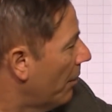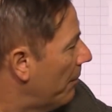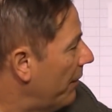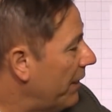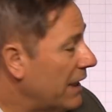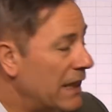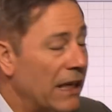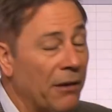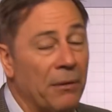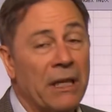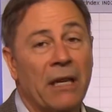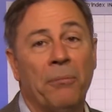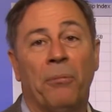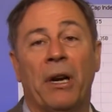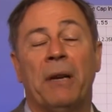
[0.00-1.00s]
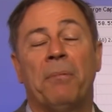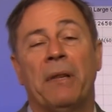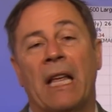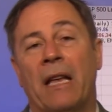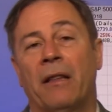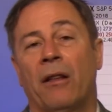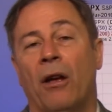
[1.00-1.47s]
So you can see here we didn't break
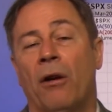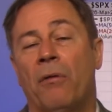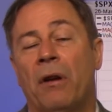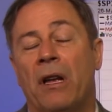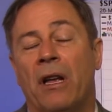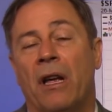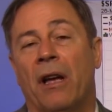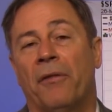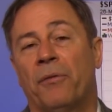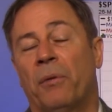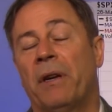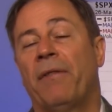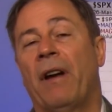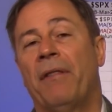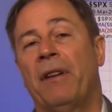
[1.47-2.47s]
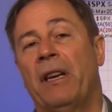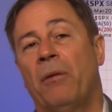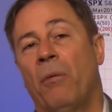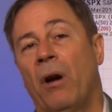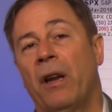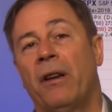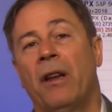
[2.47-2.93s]
that low of
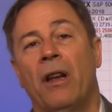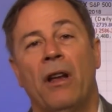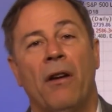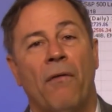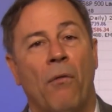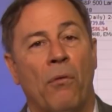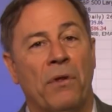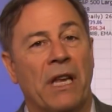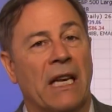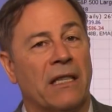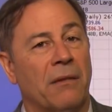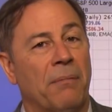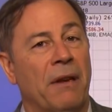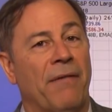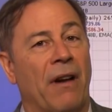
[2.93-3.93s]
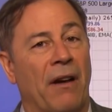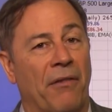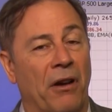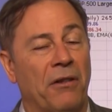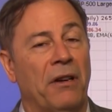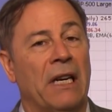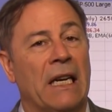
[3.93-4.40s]
2581 for the S&P
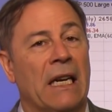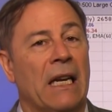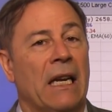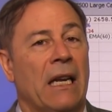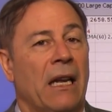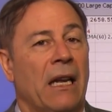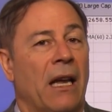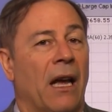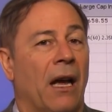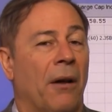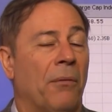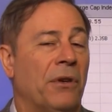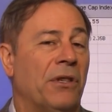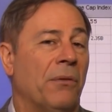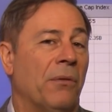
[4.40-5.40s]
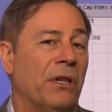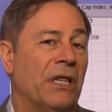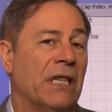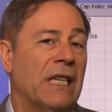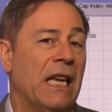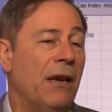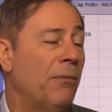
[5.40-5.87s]
500.
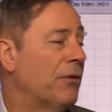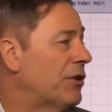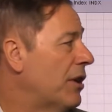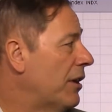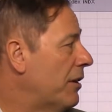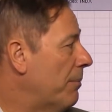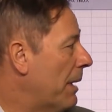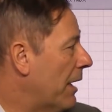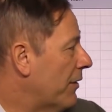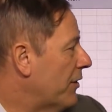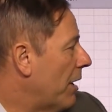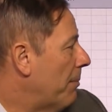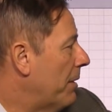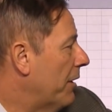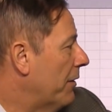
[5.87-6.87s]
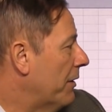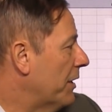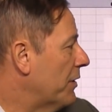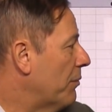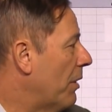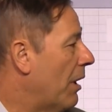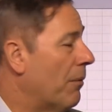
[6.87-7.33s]
Which is key. We're starting to bounce up here
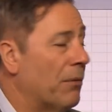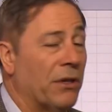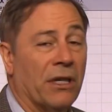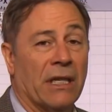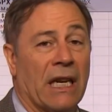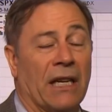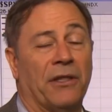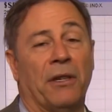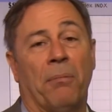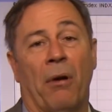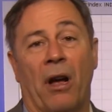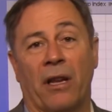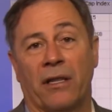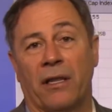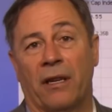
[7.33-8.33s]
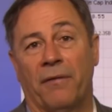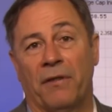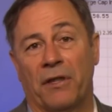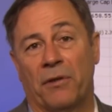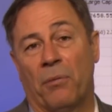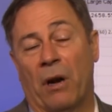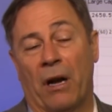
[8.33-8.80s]
as well, which is actually
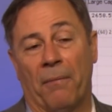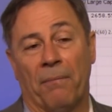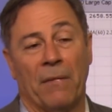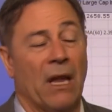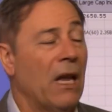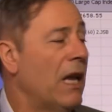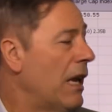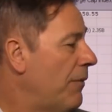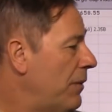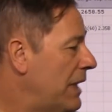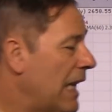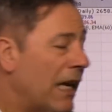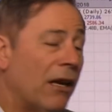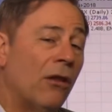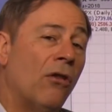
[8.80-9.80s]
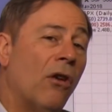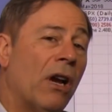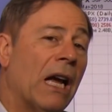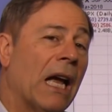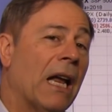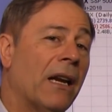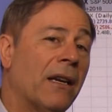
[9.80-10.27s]
positive as well. If we take a
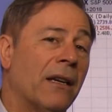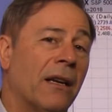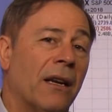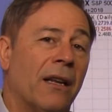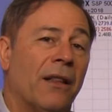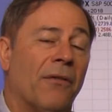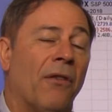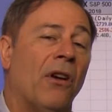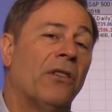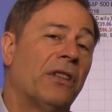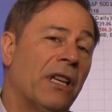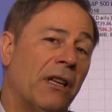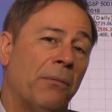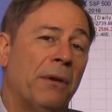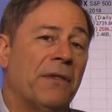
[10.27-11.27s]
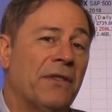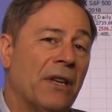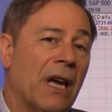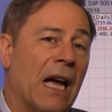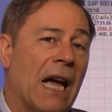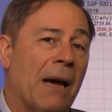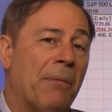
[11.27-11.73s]
look at the volatility we've
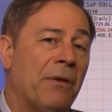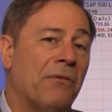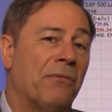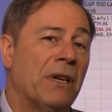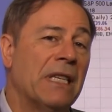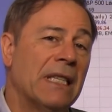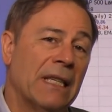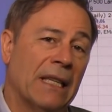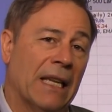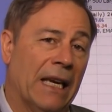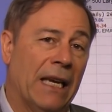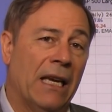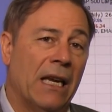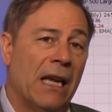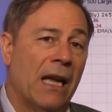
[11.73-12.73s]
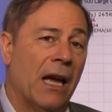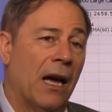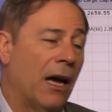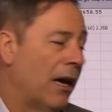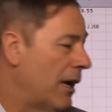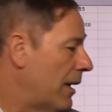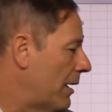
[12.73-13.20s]
happened recently,
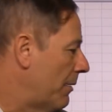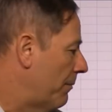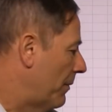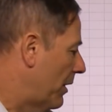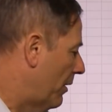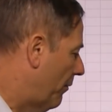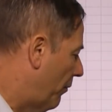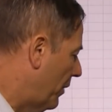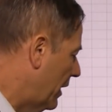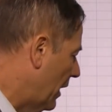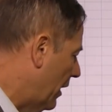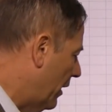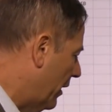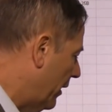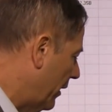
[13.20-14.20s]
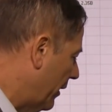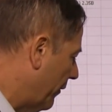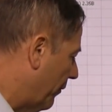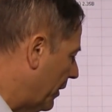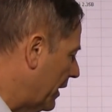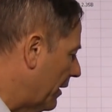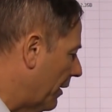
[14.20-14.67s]
if we
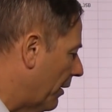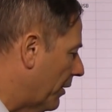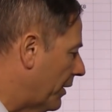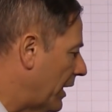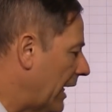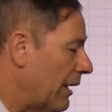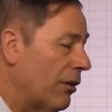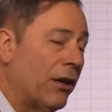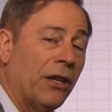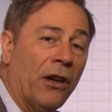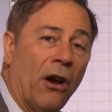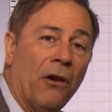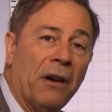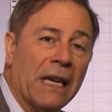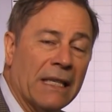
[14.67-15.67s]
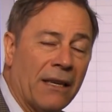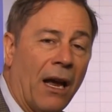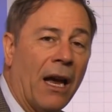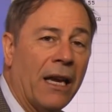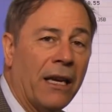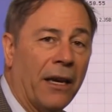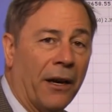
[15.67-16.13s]
take a look at the
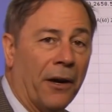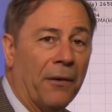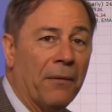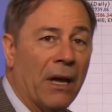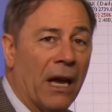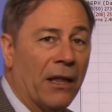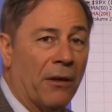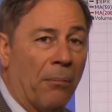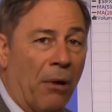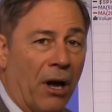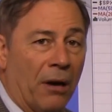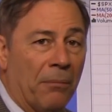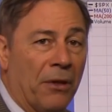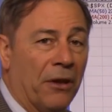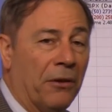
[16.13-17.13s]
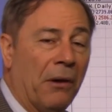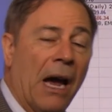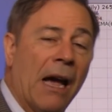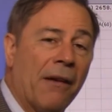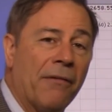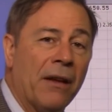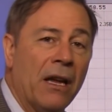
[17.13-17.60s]
RSI here at the bottom of the
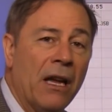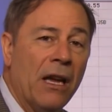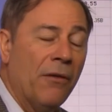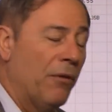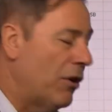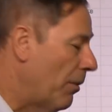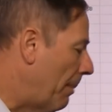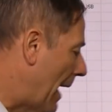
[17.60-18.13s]
graph, if we go